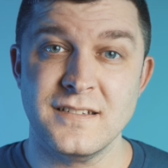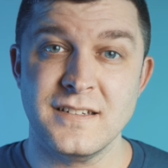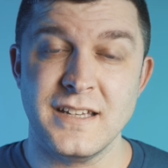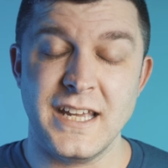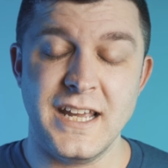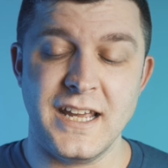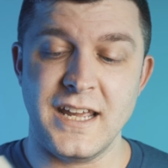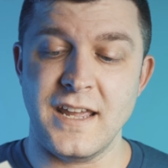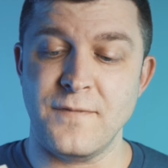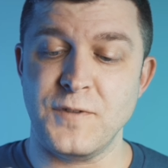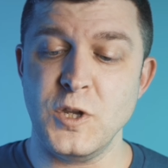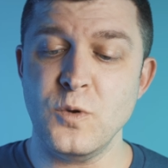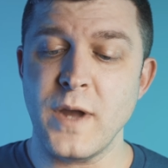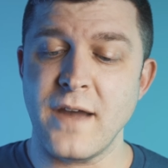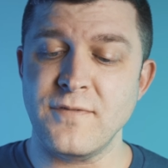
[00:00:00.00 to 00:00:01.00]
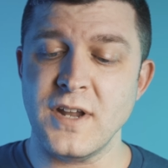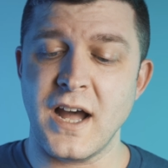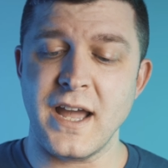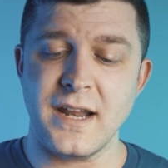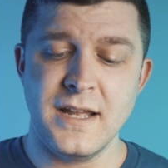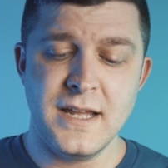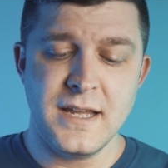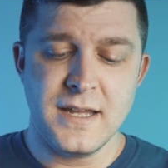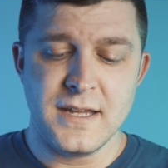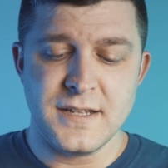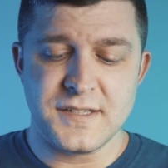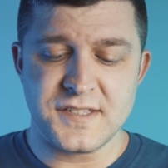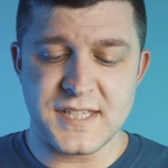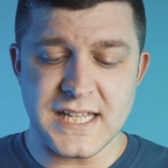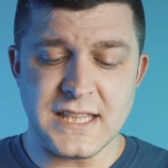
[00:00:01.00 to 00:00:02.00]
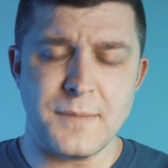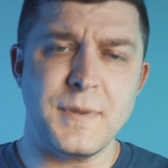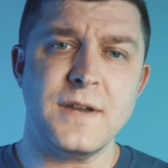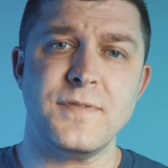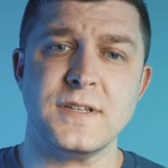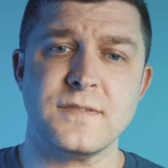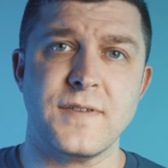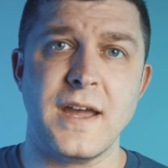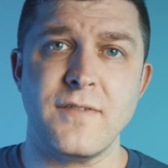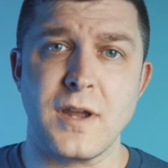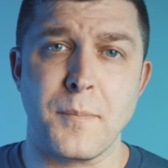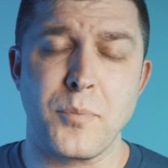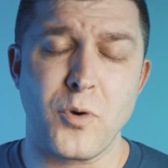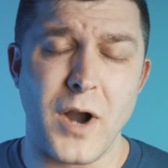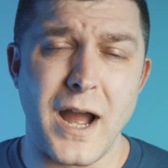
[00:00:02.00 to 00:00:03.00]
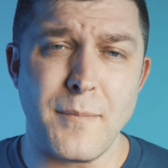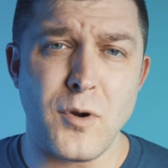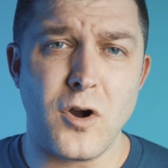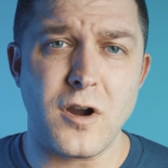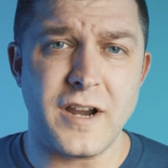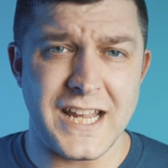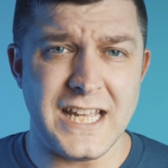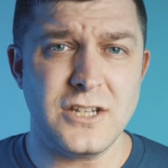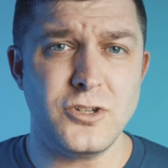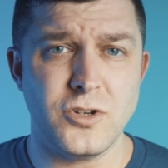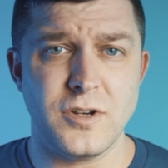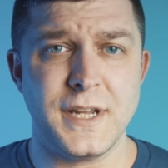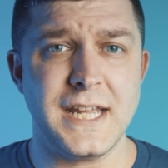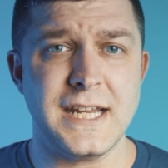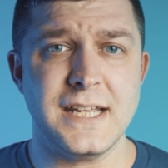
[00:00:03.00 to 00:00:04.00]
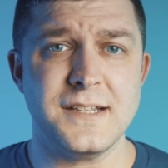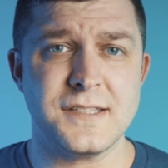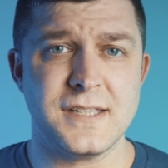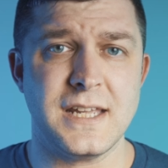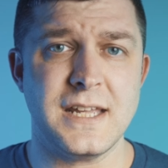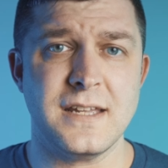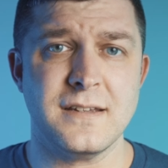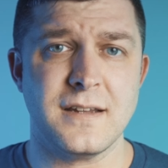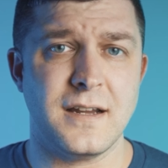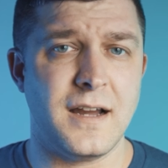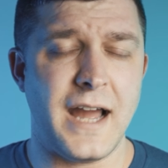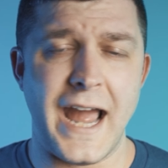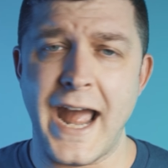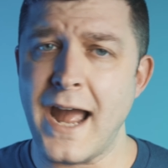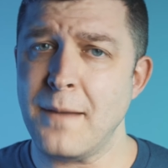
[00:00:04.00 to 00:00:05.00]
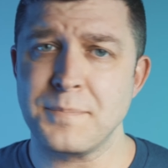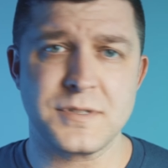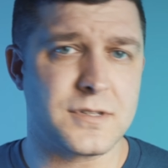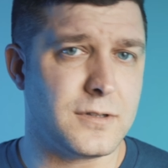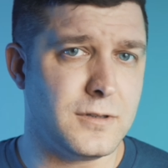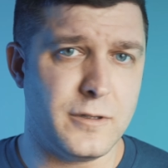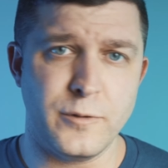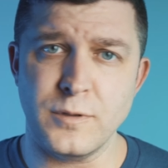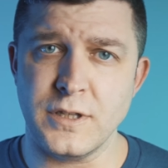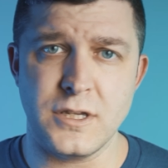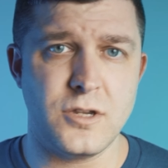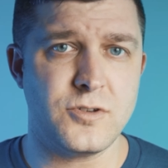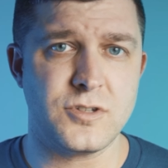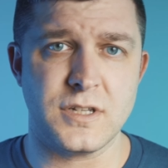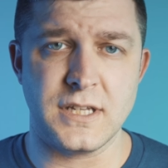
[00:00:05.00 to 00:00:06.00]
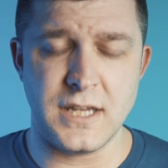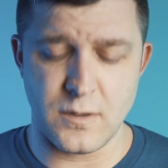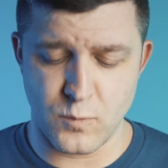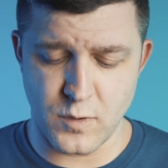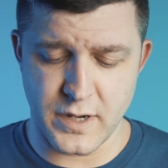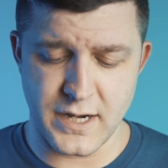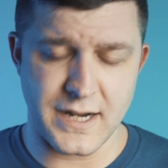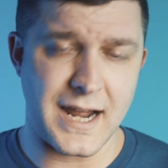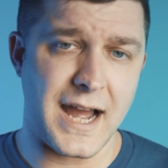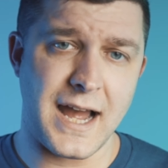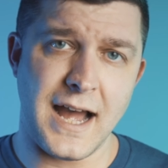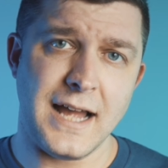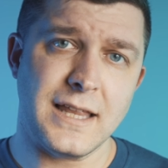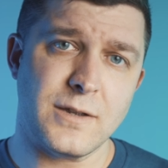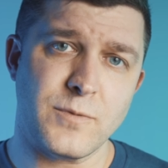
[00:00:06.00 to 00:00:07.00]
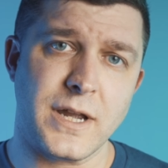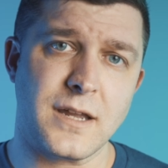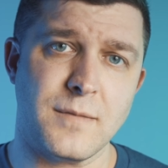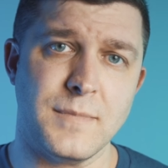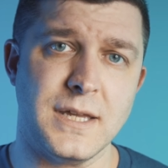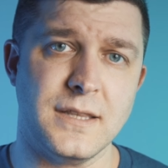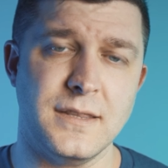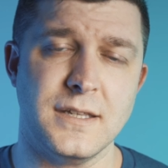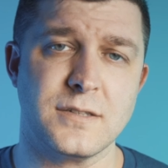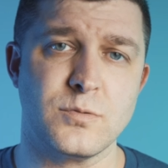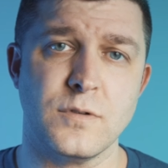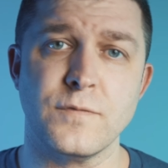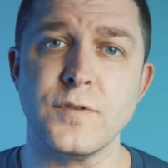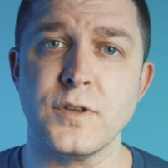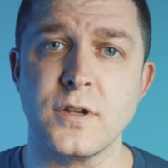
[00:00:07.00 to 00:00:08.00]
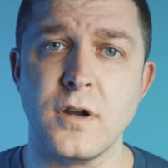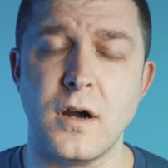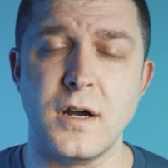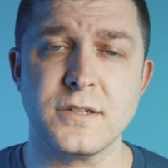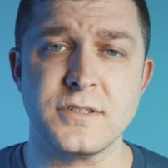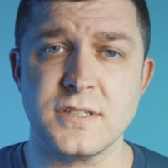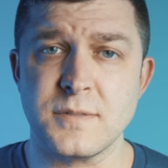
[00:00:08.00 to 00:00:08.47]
If you have not seen the benefits of having a prybar in your EDC, absolutely you should get one, and I highly recommend this one for the cost.